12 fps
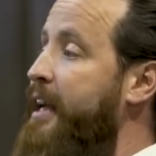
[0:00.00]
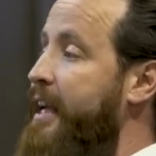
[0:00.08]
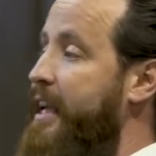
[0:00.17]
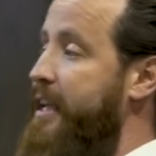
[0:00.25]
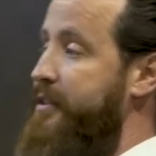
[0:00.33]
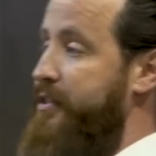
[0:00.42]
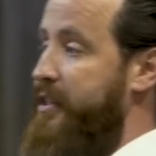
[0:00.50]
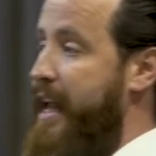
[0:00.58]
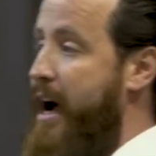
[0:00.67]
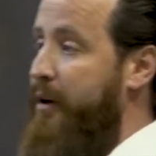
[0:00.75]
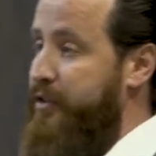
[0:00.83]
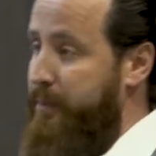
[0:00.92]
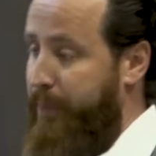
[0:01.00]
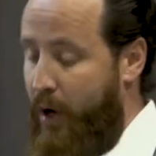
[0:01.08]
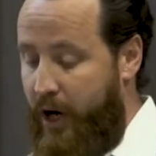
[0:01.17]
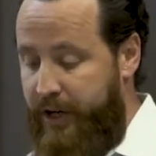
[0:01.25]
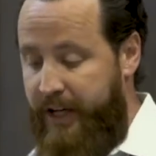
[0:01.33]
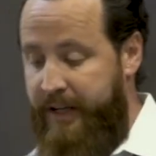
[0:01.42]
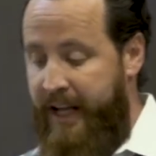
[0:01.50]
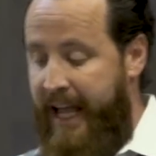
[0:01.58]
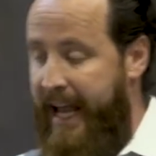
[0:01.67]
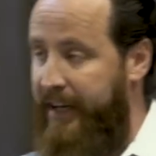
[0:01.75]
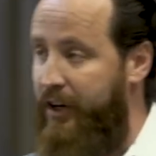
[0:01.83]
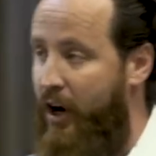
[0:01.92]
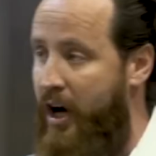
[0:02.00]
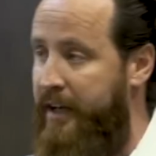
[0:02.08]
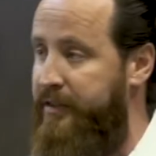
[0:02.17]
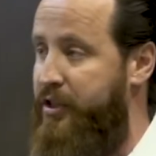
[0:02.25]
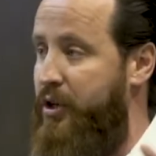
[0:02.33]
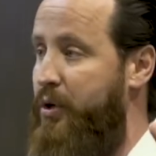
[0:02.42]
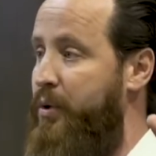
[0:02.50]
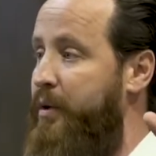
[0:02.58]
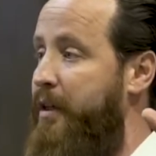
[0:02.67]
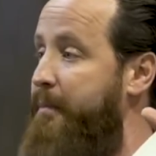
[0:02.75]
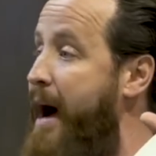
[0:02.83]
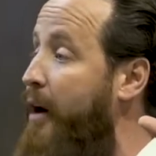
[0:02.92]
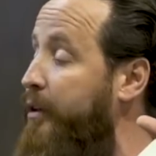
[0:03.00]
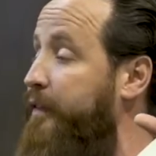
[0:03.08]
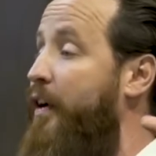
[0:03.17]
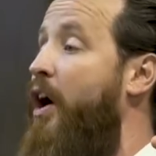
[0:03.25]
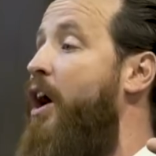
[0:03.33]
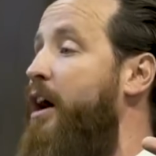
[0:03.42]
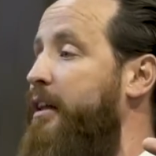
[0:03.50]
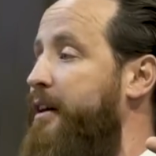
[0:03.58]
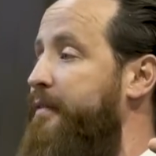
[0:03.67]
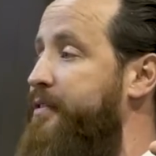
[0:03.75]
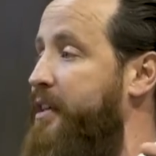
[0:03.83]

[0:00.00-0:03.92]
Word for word: He's now departed and gone to the Mount of Olives.